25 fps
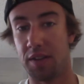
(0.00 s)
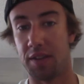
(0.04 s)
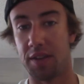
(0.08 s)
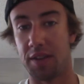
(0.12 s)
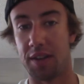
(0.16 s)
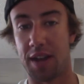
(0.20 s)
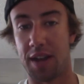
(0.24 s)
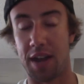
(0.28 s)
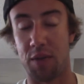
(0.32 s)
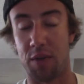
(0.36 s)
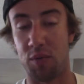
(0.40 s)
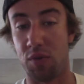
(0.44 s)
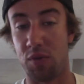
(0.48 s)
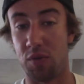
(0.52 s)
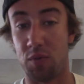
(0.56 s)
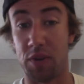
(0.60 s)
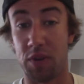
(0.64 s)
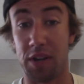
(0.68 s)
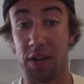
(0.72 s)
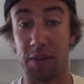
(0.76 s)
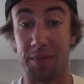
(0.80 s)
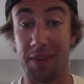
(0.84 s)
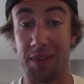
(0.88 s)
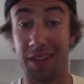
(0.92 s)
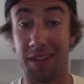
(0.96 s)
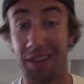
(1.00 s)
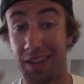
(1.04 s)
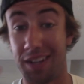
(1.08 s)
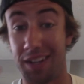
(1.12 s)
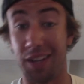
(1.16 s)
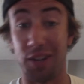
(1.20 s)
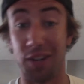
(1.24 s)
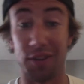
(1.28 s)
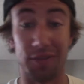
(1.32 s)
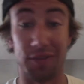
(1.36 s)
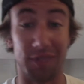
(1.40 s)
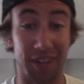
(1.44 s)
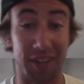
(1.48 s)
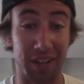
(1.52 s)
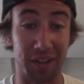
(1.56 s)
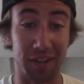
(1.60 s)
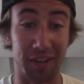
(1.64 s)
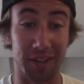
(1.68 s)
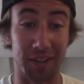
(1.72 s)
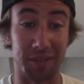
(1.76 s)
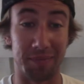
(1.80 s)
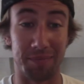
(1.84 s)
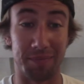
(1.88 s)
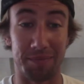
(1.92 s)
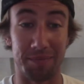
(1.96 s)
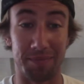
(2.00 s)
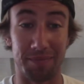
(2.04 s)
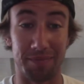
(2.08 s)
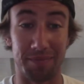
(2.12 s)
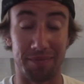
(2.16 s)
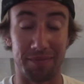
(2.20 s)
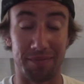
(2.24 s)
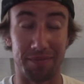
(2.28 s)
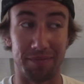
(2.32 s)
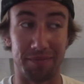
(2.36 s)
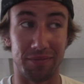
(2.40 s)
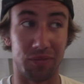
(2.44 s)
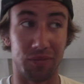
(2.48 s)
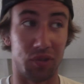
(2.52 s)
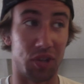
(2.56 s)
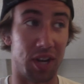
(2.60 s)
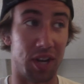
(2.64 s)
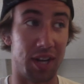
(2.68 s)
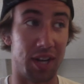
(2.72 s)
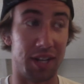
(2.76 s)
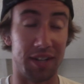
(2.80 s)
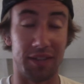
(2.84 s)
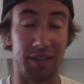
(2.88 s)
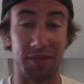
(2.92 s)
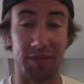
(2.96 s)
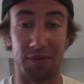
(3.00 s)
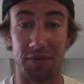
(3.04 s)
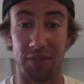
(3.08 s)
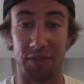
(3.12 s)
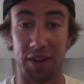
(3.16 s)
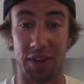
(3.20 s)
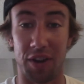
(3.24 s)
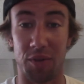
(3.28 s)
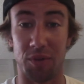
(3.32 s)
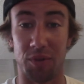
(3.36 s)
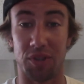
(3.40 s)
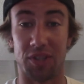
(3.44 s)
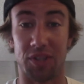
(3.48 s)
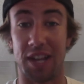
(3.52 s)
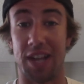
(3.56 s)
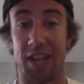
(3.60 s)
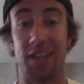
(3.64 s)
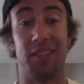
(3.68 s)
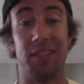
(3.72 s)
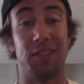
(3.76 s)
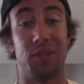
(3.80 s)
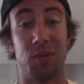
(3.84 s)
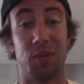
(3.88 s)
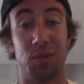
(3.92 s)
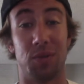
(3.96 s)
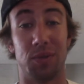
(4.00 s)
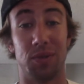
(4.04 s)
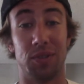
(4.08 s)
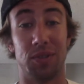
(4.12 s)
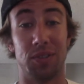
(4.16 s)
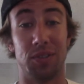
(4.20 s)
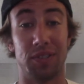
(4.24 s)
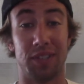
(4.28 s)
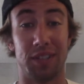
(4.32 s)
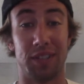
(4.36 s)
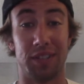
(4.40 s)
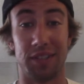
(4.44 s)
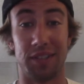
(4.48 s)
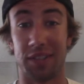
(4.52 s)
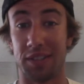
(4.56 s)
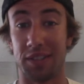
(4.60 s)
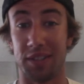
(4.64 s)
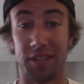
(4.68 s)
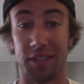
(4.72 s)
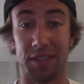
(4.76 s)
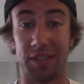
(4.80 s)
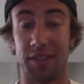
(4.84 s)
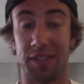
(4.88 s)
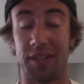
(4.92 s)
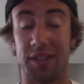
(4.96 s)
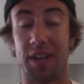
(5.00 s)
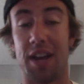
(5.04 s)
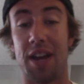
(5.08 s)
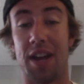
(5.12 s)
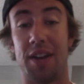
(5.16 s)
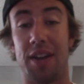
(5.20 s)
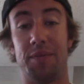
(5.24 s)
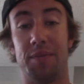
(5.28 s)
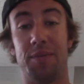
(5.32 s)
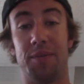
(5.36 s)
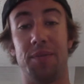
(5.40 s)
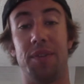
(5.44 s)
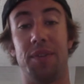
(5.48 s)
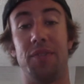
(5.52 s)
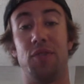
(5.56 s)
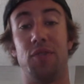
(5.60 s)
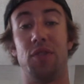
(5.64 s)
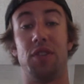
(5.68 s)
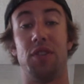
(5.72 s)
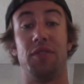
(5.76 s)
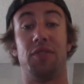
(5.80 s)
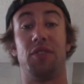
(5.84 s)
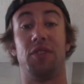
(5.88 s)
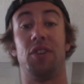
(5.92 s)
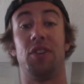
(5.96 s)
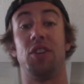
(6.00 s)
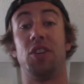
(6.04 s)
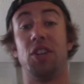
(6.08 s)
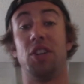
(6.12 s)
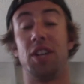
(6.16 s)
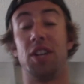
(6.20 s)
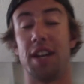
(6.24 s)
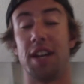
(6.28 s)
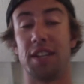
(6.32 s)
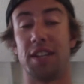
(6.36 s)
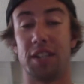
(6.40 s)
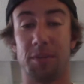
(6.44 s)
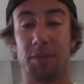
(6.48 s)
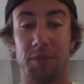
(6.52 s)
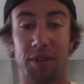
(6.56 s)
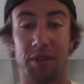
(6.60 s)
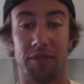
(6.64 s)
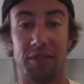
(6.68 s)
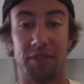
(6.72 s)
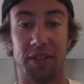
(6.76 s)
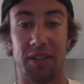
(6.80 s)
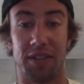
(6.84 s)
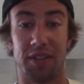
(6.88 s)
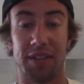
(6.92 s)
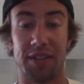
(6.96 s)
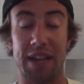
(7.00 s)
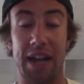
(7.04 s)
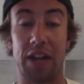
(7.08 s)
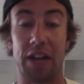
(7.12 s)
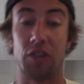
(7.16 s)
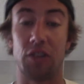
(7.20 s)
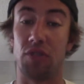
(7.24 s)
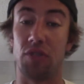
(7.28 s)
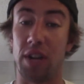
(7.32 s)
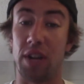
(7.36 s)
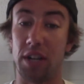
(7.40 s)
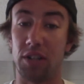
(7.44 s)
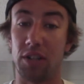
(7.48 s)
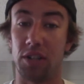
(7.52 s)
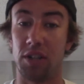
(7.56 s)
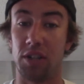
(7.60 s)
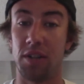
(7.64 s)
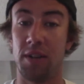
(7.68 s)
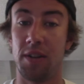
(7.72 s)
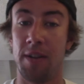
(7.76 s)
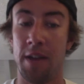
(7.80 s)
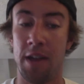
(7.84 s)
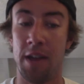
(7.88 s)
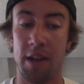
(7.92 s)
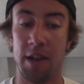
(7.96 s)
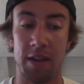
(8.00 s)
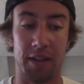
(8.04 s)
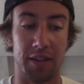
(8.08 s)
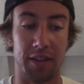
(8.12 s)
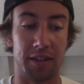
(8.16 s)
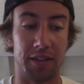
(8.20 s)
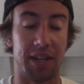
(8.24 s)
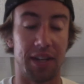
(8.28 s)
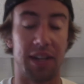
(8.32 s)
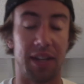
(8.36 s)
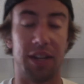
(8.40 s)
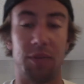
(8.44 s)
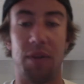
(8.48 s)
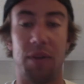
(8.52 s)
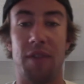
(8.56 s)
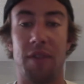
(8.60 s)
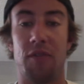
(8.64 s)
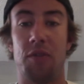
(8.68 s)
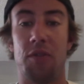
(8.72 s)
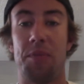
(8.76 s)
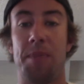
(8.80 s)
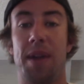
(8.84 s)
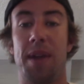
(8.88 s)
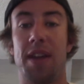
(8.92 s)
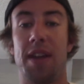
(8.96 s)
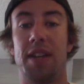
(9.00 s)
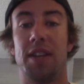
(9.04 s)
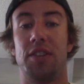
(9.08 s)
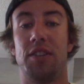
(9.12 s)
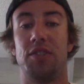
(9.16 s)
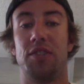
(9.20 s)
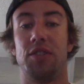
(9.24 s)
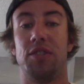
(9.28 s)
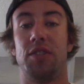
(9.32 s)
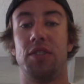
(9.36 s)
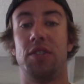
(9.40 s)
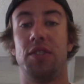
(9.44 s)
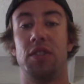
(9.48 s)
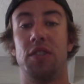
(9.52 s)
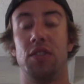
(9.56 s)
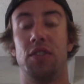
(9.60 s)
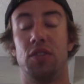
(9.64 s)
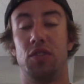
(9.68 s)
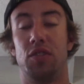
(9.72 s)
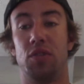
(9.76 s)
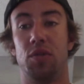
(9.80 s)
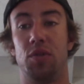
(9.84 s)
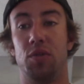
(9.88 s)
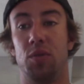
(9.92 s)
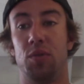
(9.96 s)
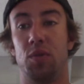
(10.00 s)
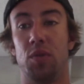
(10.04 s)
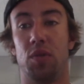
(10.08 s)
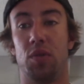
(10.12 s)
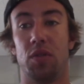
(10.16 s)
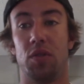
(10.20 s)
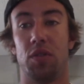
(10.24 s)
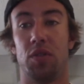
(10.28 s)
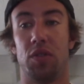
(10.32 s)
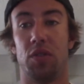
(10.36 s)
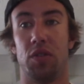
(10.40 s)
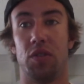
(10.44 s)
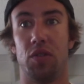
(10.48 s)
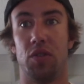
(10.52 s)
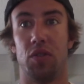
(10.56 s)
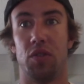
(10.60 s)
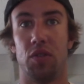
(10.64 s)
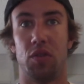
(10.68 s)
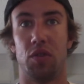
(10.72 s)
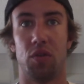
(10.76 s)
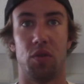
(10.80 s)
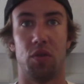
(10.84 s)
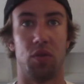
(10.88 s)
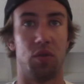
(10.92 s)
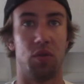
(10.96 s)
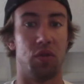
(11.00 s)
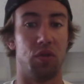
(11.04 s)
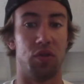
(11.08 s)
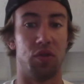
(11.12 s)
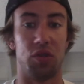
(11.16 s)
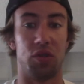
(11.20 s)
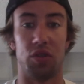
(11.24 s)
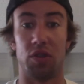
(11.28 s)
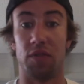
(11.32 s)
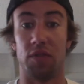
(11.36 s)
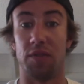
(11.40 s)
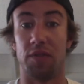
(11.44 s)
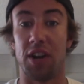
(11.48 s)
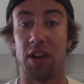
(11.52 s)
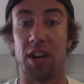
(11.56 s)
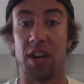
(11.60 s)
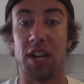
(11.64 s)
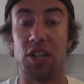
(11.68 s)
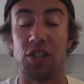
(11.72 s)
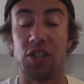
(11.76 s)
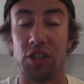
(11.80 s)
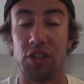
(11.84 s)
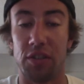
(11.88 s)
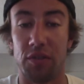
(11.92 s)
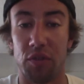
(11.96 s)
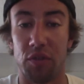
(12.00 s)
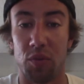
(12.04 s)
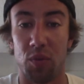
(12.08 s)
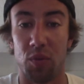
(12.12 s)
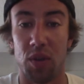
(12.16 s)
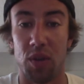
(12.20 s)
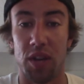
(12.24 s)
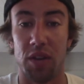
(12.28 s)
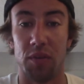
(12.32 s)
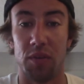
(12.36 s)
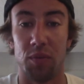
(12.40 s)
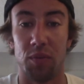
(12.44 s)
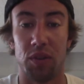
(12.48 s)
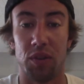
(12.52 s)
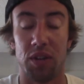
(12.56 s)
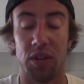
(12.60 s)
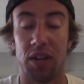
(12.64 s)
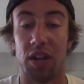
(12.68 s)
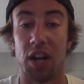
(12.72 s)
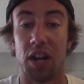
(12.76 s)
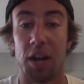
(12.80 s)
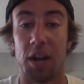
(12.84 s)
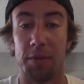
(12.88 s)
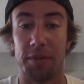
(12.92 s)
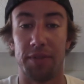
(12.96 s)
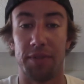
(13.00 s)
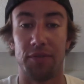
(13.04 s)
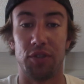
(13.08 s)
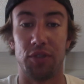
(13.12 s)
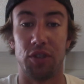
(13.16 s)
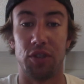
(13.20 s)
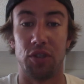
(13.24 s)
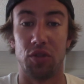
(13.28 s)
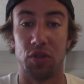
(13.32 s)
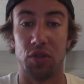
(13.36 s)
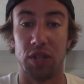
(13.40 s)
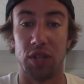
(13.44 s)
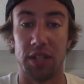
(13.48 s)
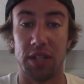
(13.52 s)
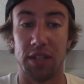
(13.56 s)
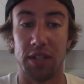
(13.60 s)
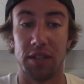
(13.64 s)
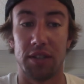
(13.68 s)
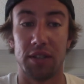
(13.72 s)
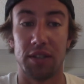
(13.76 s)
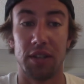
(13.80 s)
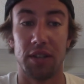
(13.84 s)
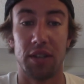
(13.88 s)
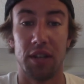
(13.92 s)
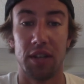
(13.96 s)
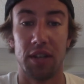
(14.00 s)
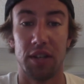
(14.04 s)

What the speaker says: I wouldn't recommend licking your finger and trying to figure out which side is colder, because that's going to not give you a very good estimate of the exact direction. In sailing, we have to pay attention to the variation of the wind within a couple of degrees.